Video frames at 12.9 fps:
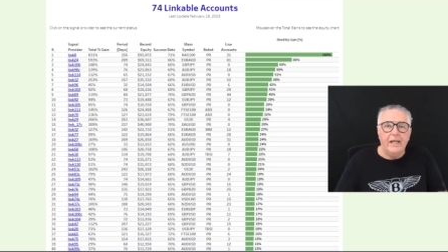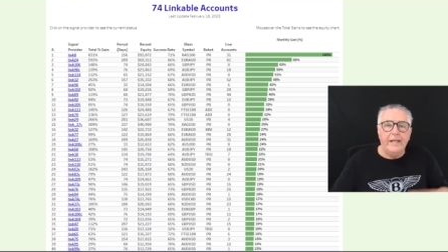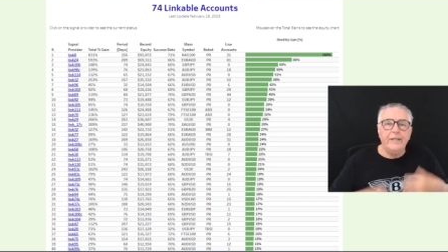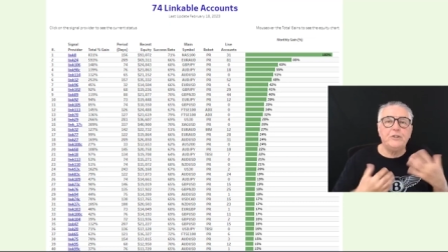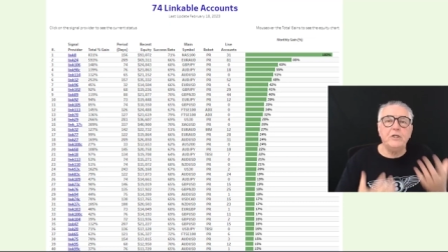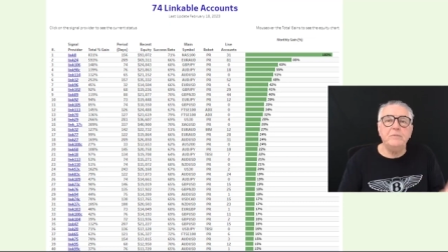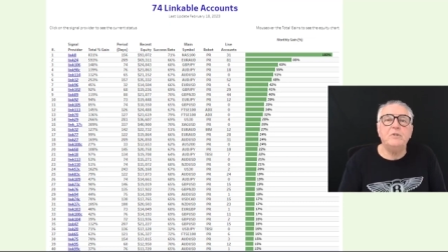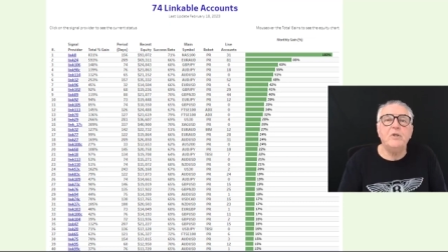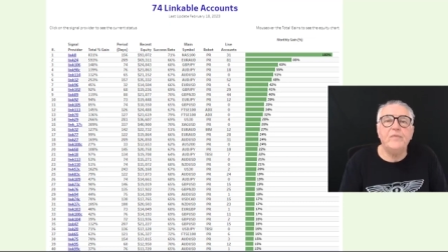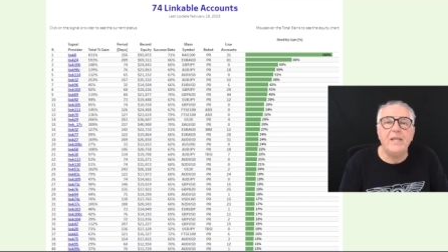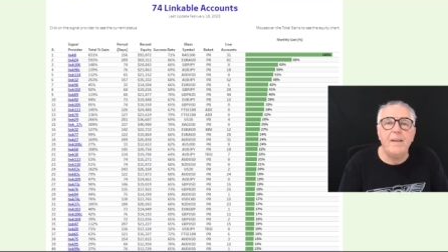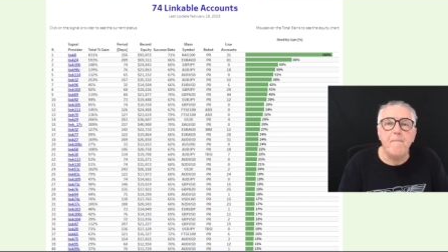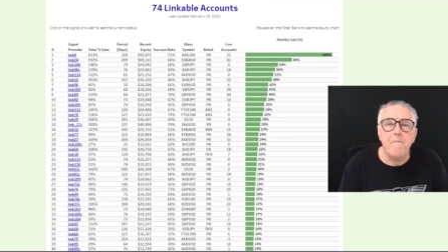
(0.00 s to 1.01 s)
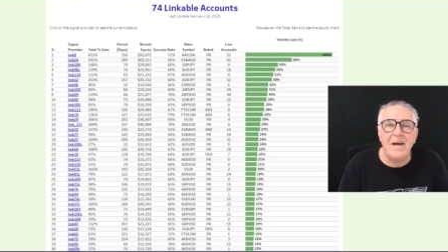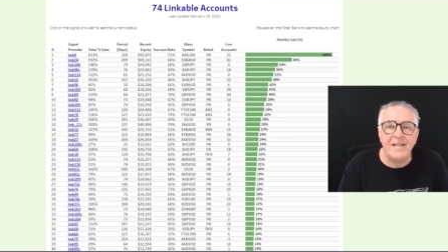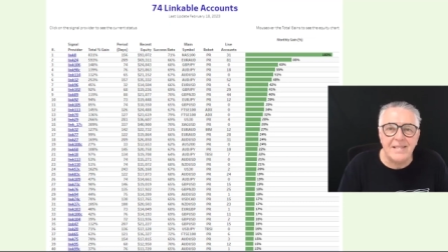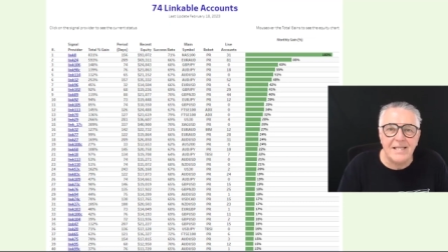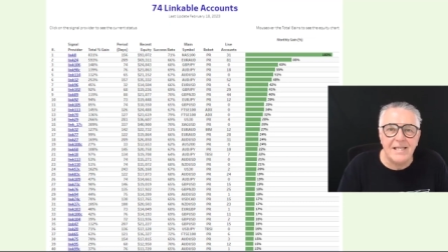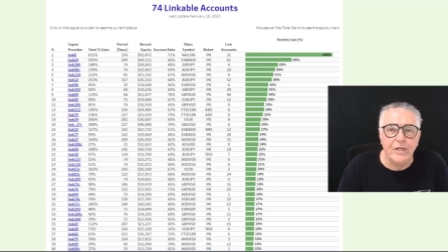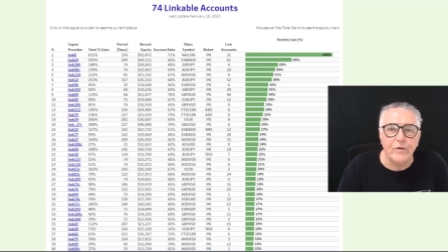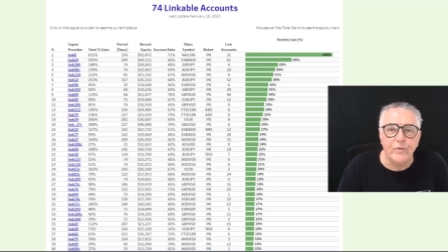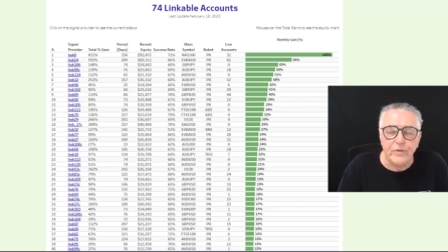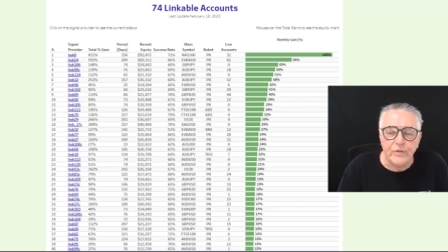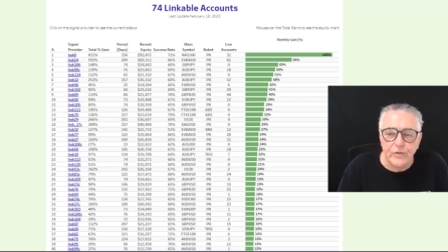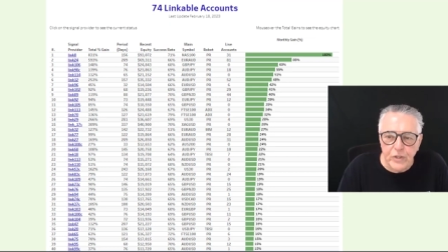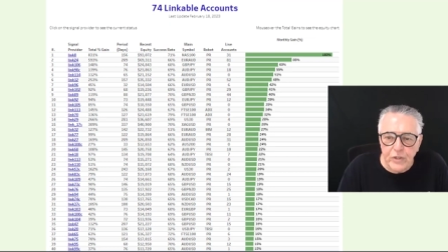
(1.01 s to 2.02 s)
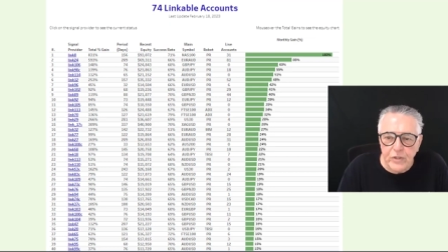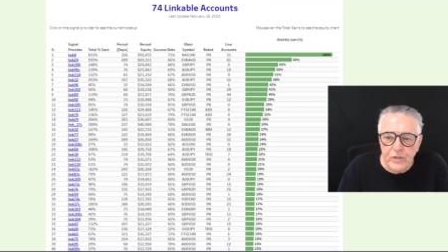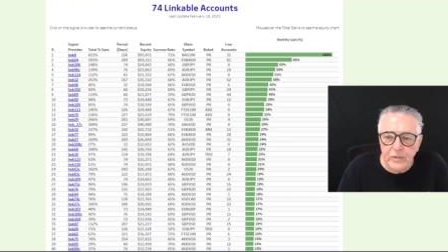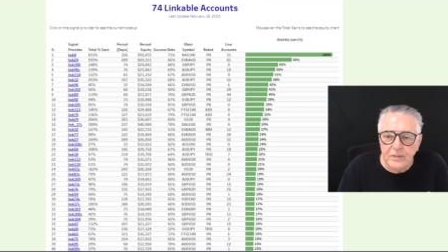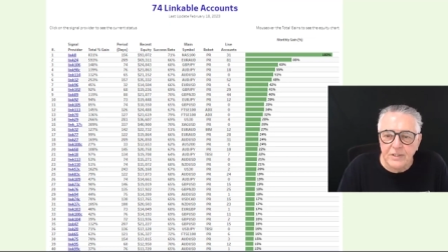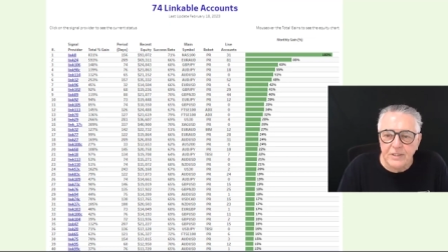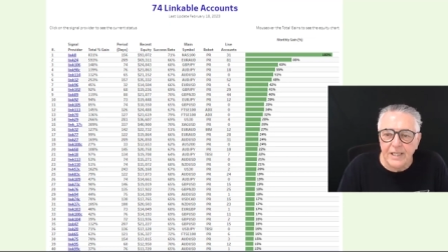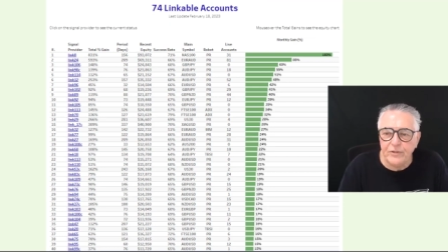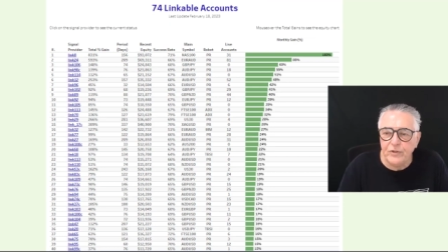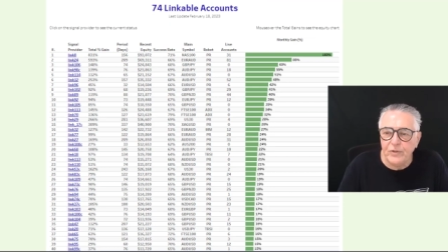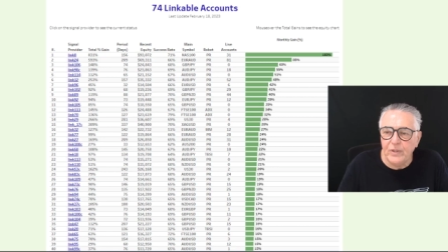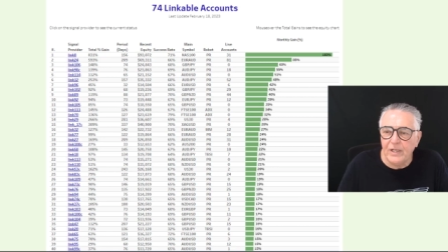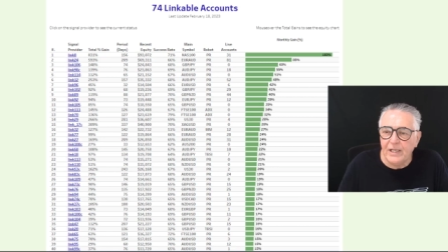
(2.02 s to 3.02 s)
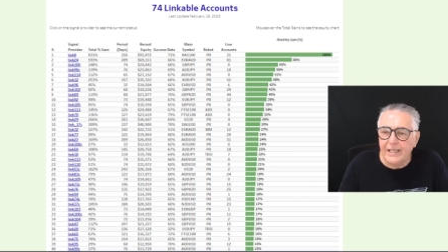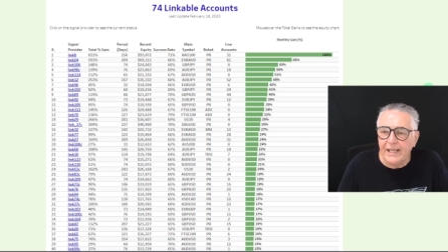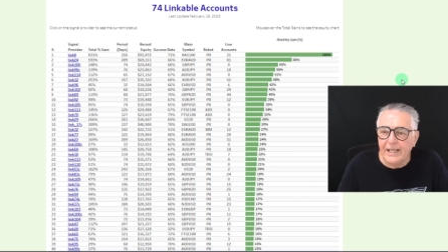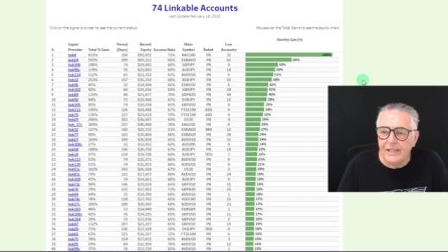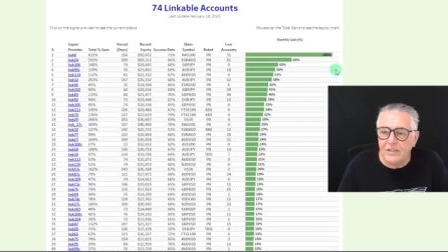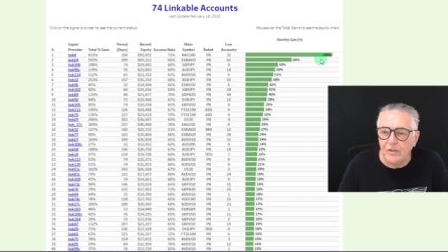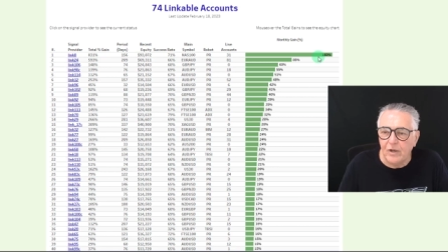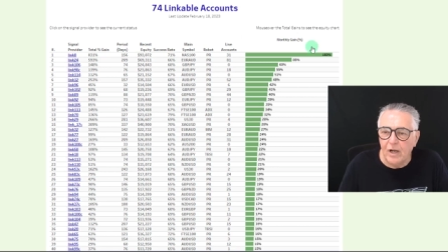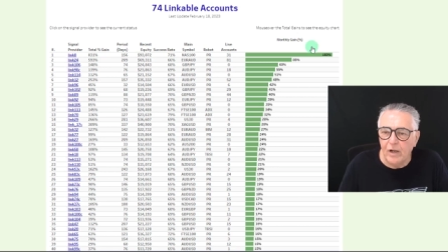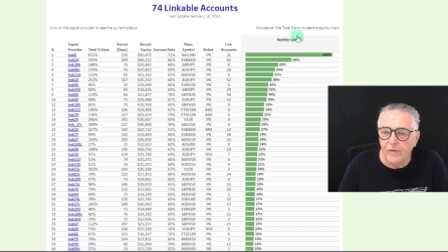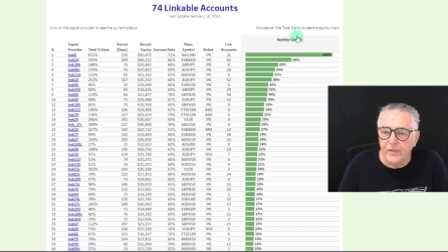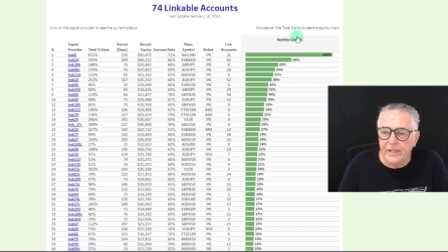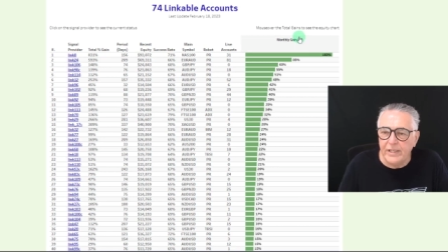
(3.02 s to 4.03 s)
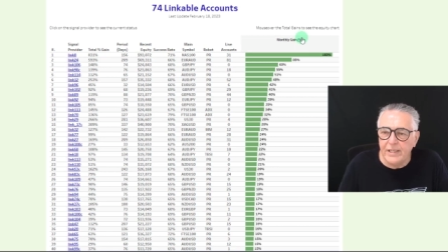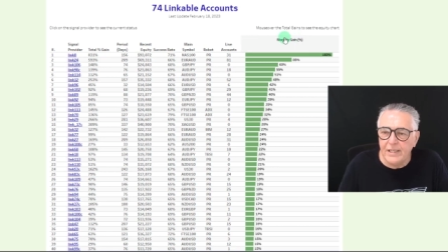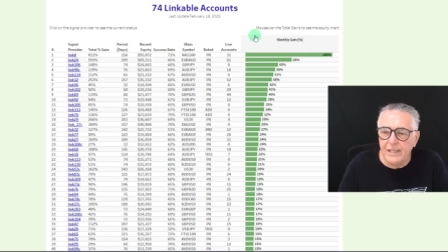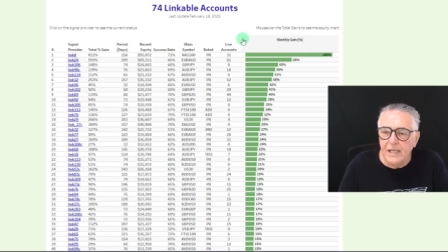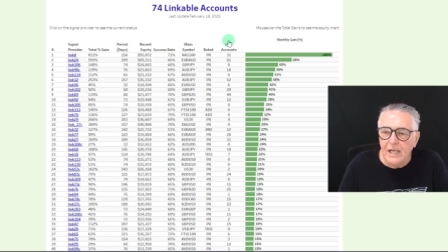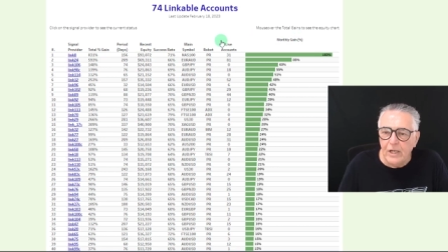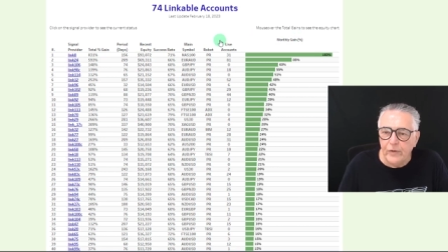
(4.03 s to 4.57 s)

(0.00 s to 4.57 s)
In terms of the monthly returns that you get over here,